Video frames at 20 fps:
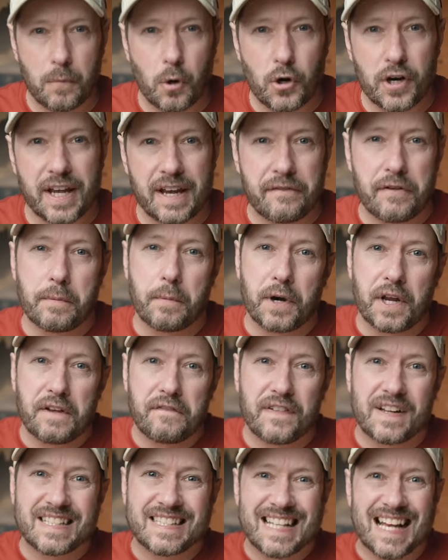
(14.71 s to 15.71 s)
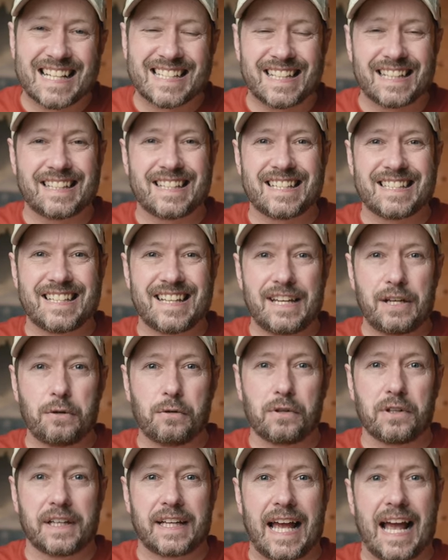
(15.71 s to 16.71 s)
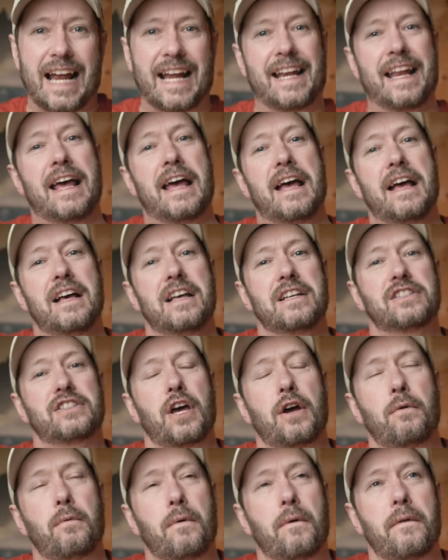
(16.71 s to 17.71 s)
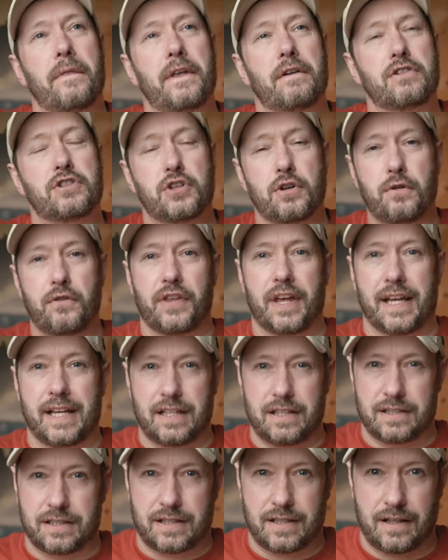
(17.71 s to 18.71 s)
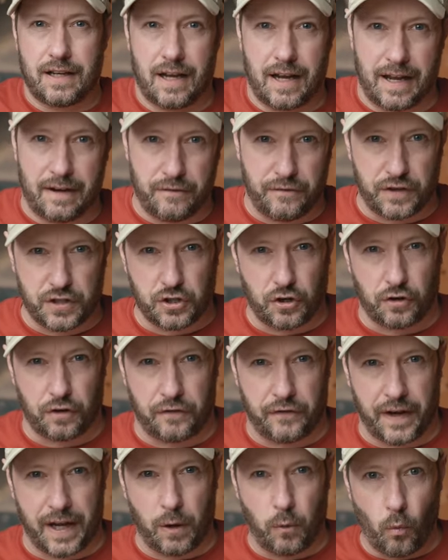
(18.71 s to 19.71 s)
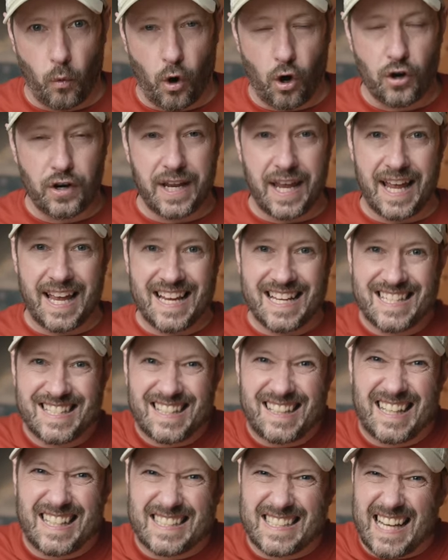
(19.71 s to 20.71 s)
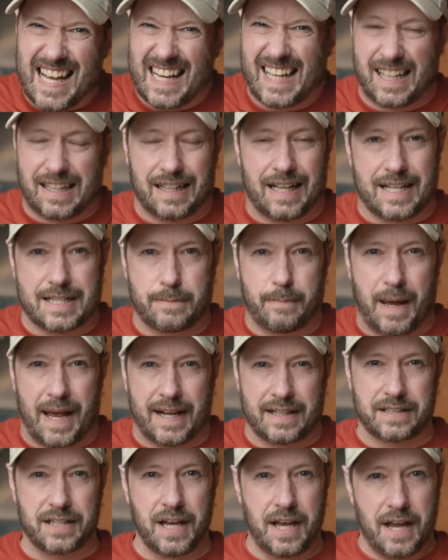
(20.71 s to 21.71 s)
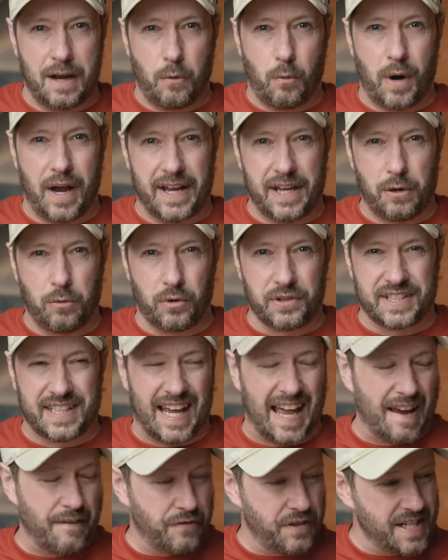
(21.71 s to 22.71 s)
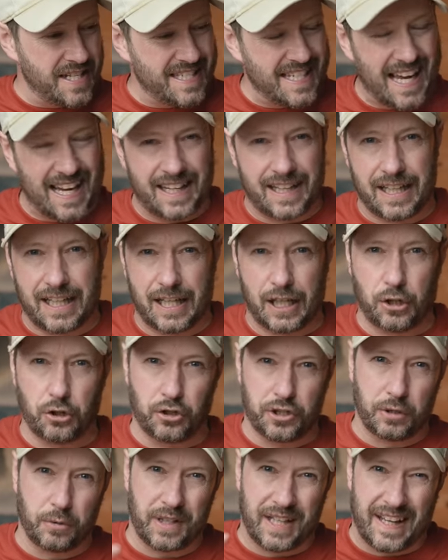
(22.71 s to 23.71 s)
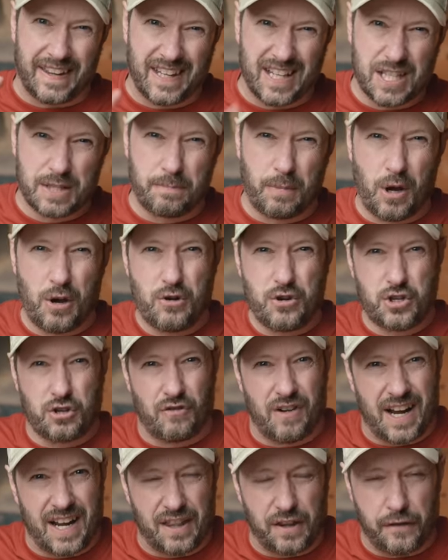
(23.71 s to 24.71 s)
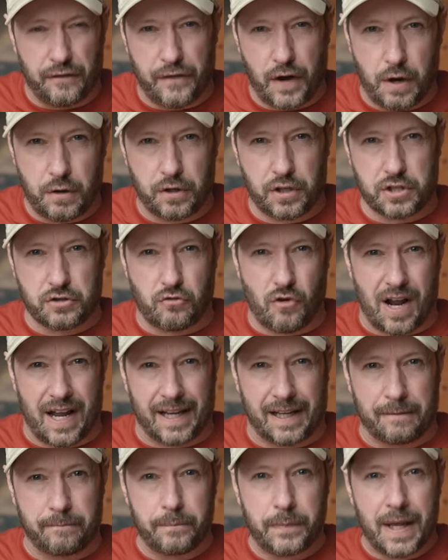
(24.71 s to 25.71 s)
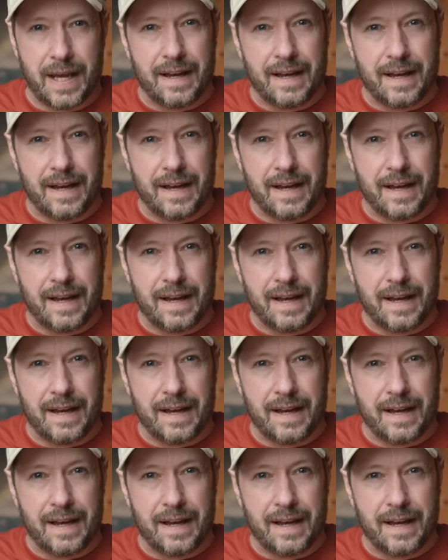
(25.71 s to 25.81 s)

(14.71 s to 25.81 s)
Morning, everybody. Fantastic to see you all again. So there are two things in photography. One is the technical aspect, where you want to get everything technically good. You want to get the exposure right, the focus right.